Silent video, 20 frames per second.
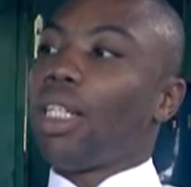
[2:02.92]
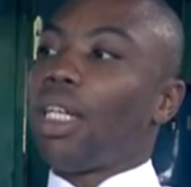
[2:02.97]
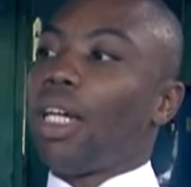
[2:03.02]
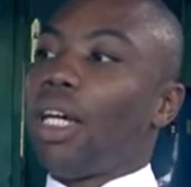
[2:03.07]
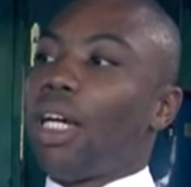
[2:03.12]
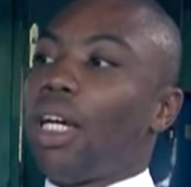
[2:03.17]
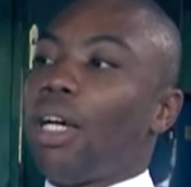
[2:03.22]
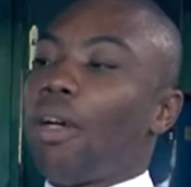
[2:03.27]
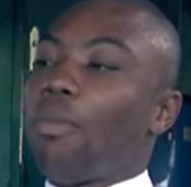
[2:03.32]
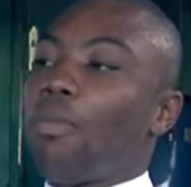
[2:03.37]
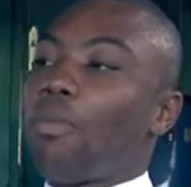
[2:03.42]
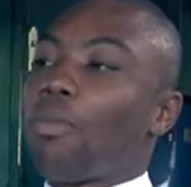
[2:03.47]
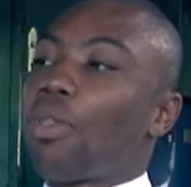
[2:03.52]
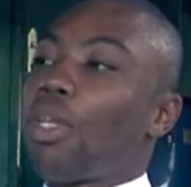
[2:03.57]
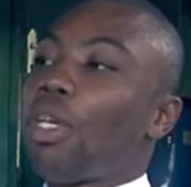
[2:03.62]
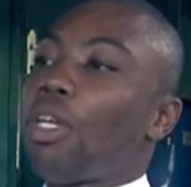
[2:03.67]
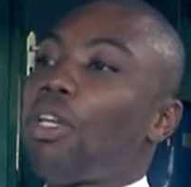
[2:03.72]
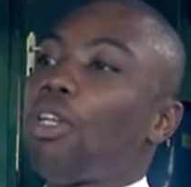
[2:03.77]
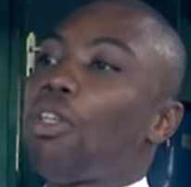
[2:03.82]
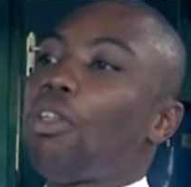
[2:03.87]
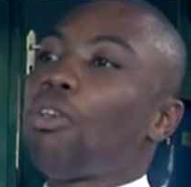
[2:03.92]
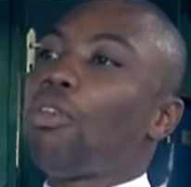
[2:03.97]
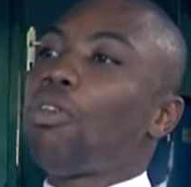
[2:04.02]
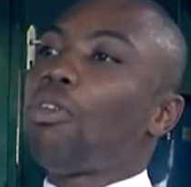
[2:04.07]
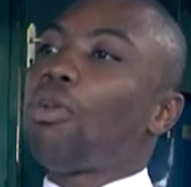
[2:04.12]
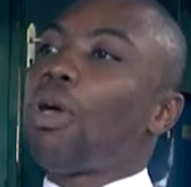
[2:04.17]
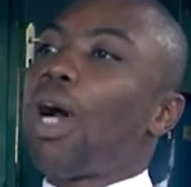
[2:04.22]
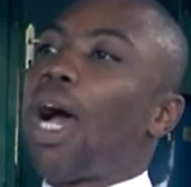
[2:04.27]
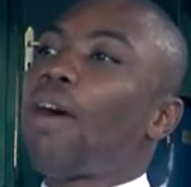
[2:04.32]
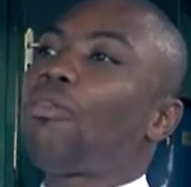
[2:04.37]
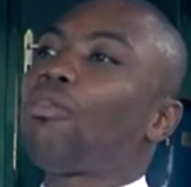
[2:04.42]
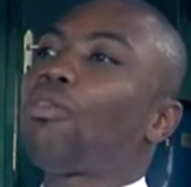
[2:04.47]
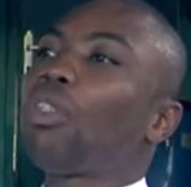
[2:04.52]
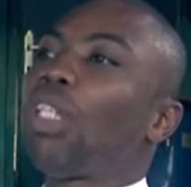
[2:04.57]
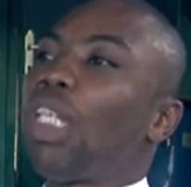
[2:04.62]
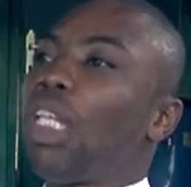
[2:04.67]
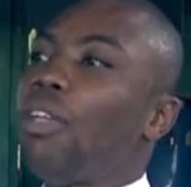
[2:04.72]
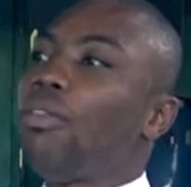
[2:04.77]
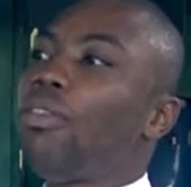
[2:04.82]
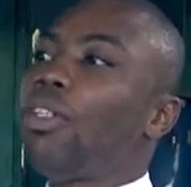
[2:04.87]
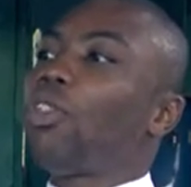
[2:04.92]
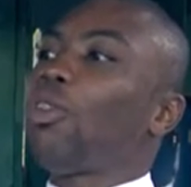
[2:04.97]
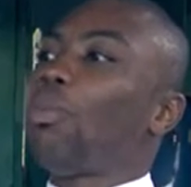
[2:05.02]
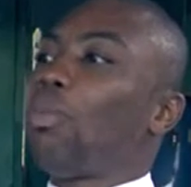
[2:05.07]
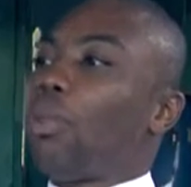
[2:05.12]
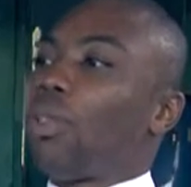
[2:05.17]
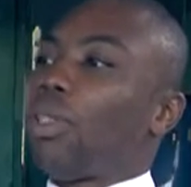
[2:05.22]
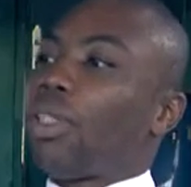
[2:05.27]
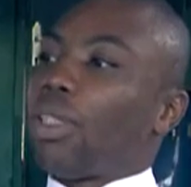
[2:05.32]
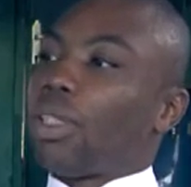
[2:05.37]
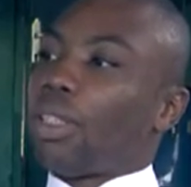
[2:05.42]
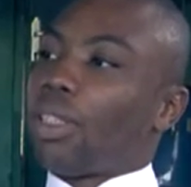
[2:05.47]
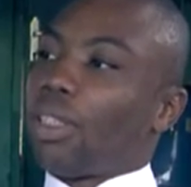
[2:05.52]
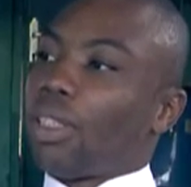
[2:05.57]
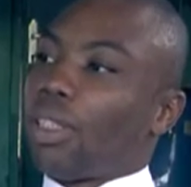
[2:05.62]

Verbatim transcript: um, you, you have to give it to Putin.